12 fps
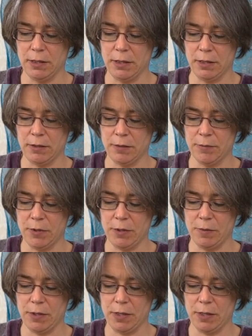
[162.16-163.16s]
and I'm
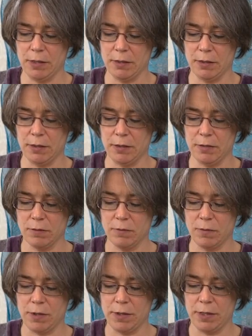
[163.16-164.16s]
doing it
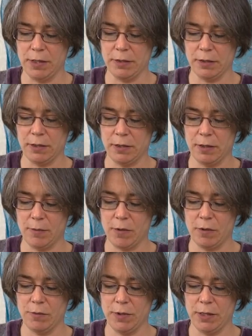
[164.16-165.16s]
clockwise, and I'm
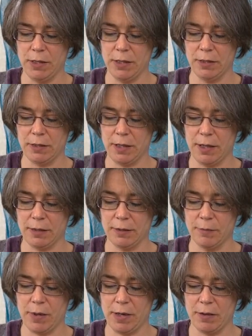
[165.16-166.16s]
holding it at
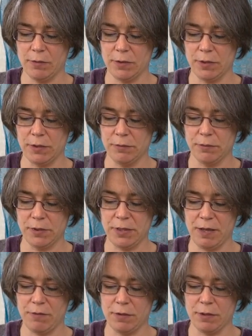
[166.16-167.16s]
about
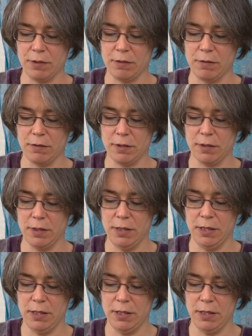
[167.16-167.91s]
7 o'clock,